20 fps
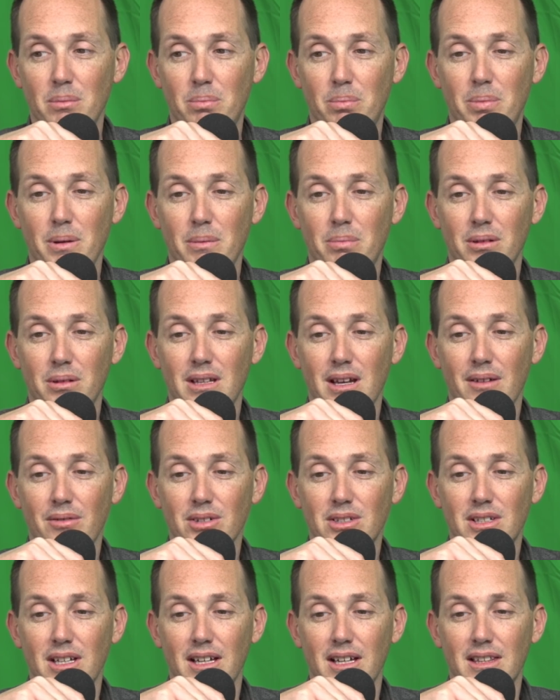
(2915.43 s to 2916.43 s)
People never
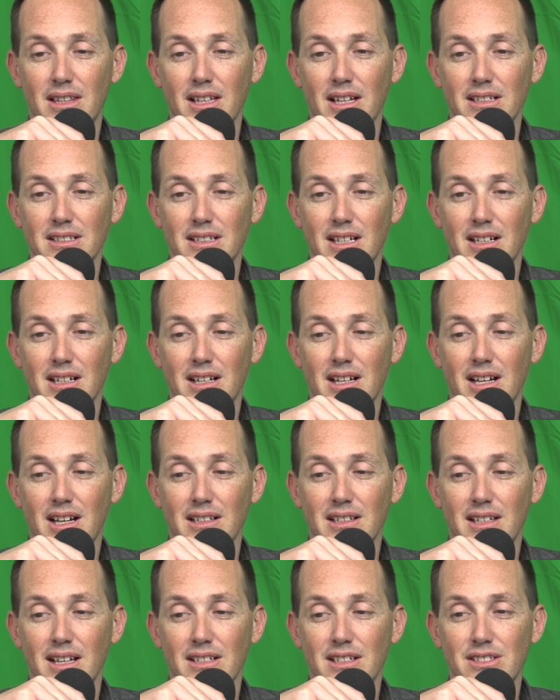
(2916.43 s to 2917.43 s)
take things out of
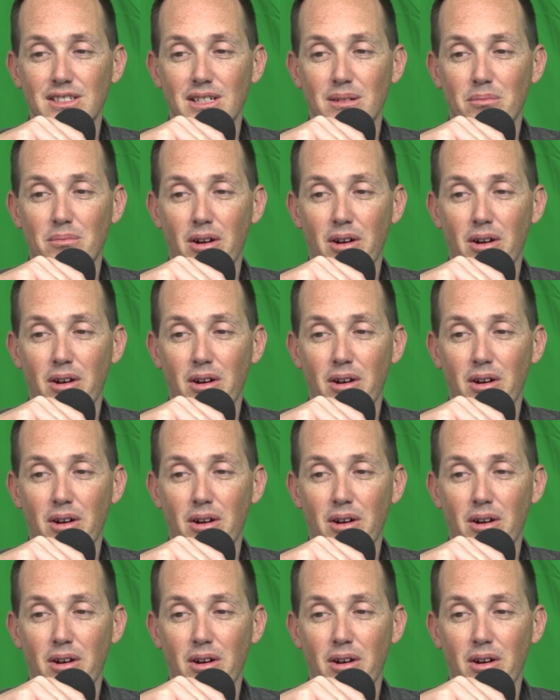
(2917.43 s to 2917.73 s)
context, Jimbo.